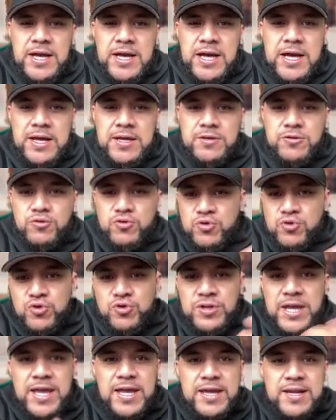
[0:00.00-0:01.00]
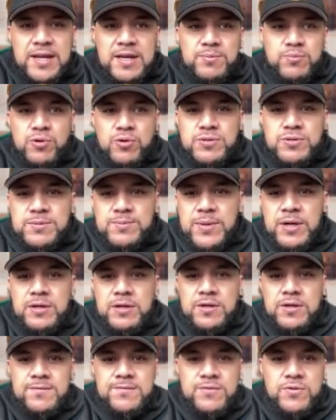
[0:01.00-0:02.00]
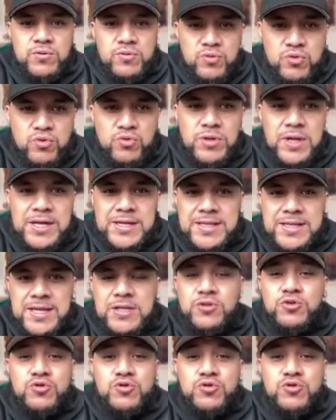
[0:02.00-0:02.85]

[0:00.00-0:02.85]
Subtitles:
You could add a protein powder if you do like that.